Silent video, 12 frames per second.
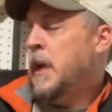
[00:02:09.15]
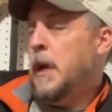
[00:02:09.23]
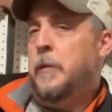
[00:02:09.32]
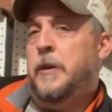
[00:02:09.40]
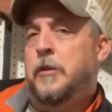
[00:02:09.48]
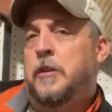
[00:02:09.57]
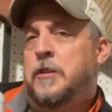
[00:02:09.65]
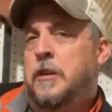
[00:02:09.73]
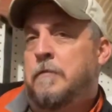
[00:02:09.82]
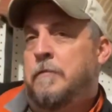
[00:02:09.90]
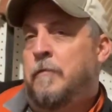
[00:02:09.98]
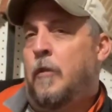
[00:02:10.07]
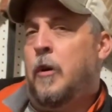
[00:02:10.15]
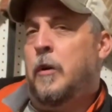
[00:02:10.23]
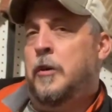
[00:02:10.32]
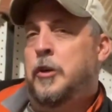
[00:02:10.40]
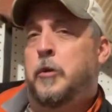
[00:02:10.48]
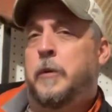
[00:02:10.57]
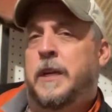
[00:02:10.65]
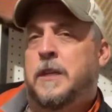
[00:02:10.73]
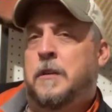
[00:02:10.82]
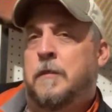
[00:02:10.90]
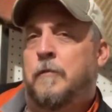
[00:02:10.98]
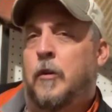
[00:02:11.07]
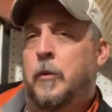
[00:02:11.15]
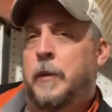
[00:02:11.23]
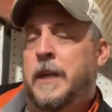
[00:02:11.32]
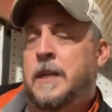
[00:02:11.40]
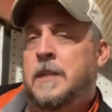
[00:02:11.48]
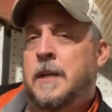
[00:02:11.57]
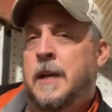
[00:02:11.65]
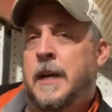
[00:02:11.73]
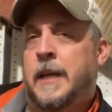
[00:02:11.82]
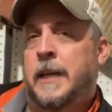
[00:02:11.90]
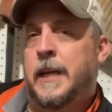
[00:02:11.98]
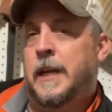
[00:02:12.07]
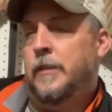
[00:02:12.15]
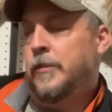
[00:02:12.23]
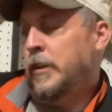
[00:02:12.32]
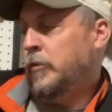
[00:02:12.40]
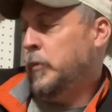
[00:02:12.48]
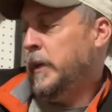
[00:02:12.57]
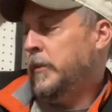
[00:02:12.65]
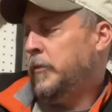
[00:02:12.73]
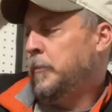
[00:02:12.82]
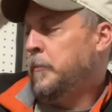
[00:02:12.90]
And we do this at 2 weeks, 4 weeks, and again at 6 weeks.